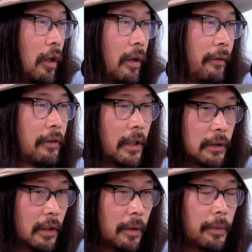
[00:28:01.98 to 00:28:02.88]
after I
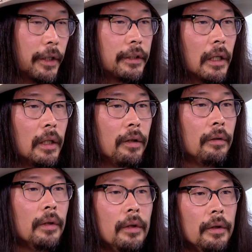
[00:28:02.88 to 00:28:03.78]
started playing cello.
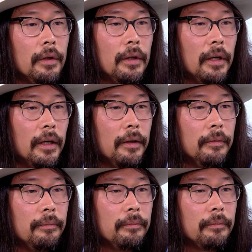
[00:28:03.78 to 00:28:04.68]

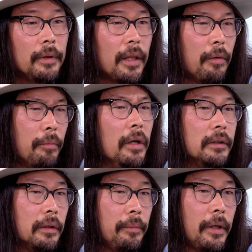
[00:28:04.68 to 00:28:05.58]
But they were
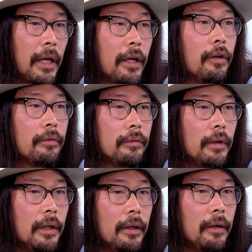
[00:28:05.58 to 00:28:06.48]
mostly piano.
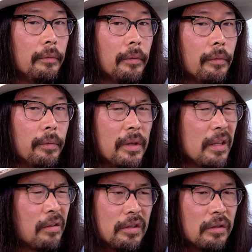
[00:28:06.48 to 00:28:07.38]
And
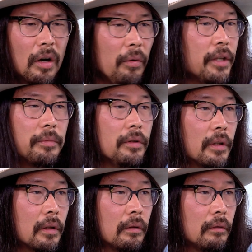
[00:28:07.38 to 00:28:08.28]
there was just always
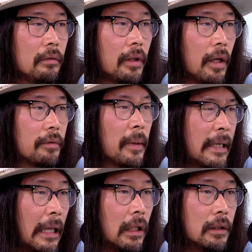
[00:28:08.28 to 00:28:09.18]
music in the house. My
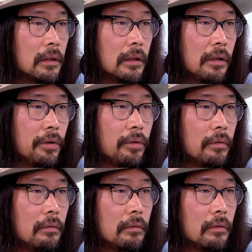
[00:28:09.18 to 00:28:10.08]
dad listened
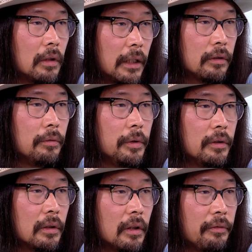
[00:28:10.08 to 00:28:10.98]
to classical
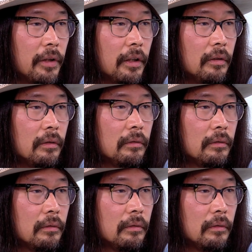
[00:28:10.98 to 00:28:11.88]
music on vinyl
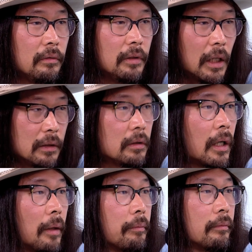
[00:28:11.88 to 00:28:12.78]

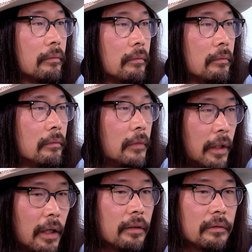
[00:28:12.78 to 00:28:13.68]
nonstop in
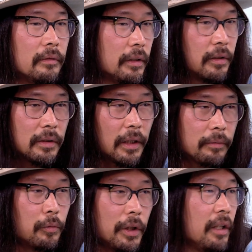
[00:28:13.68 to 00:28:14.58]
the house. That's just like
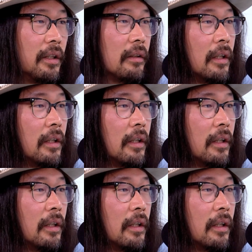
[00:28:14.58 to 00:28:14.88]
what he did.